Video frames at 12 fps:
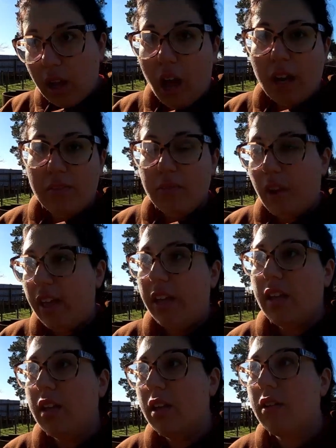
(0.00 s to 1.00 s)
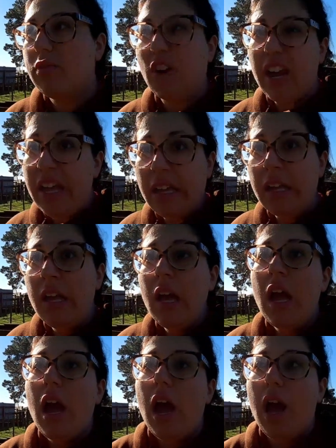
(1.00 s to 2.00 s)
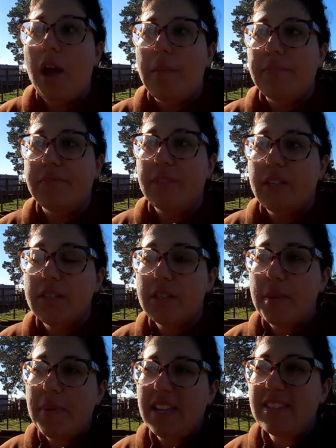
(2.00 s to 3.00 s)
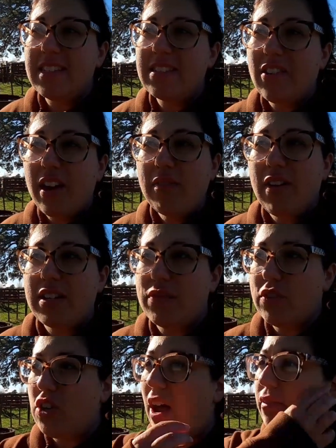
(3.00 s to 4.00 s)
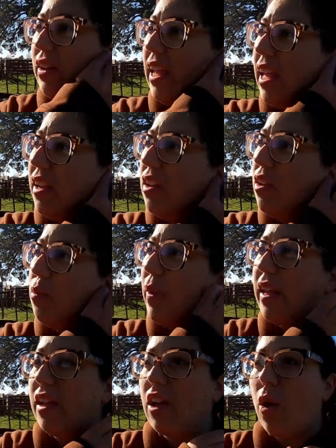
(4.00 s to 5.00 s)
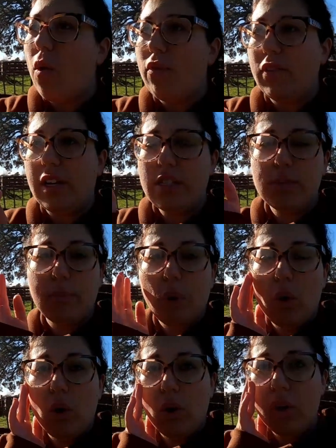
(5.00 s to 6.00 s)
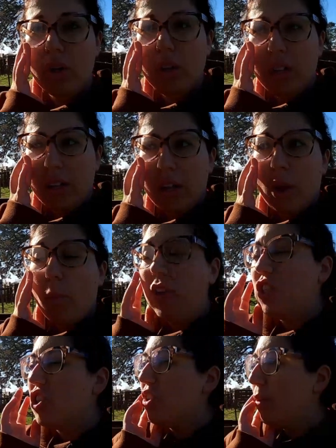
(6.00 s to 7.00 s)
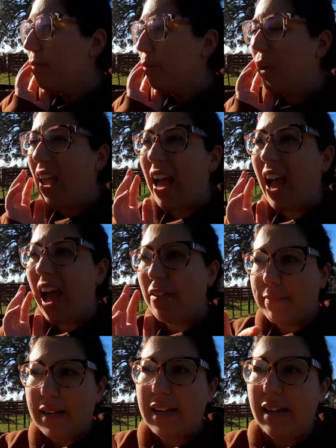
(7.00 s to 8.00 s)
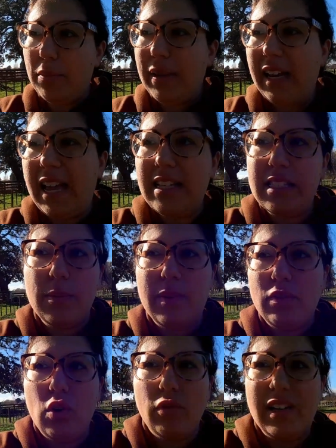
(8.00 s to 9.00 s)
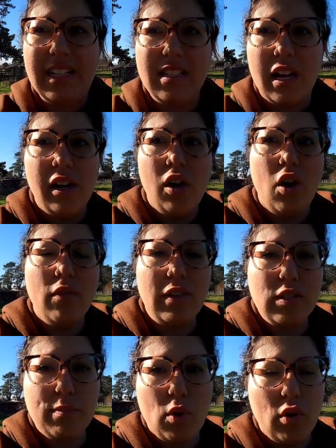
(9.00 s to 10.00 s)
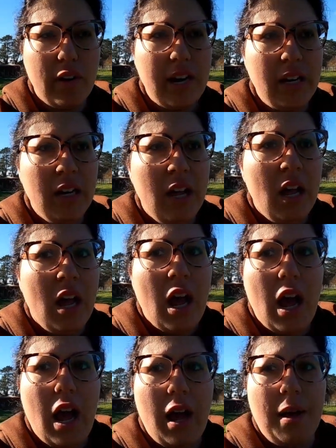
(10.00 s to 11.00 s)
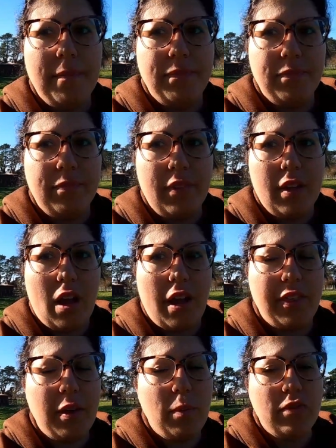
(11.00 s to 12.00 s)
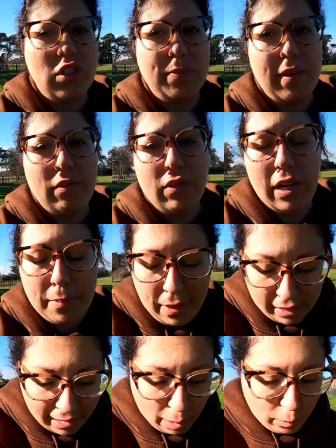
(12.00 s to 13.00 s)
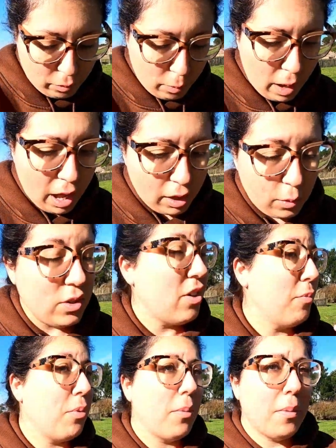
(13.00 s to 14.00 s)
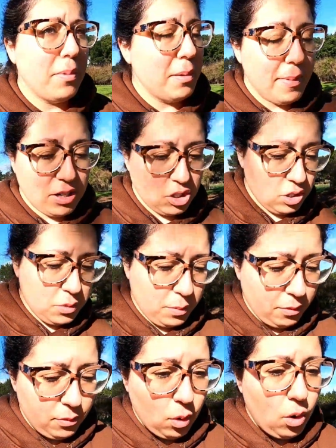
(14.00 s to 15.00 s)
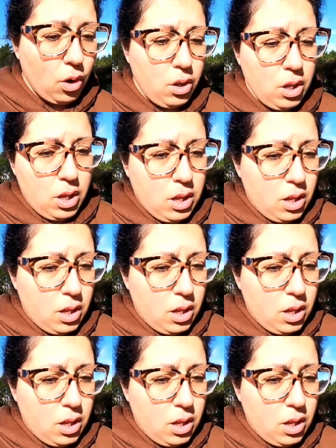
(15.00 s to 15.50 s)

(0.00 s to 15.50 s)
kind of like free. So it means it's great for us for travelling. We can go off and explore, which we have been a little bit lazy. We've not really done a lot of exploring. I think we've just been really burnt out with work, which I've probably mentioned before.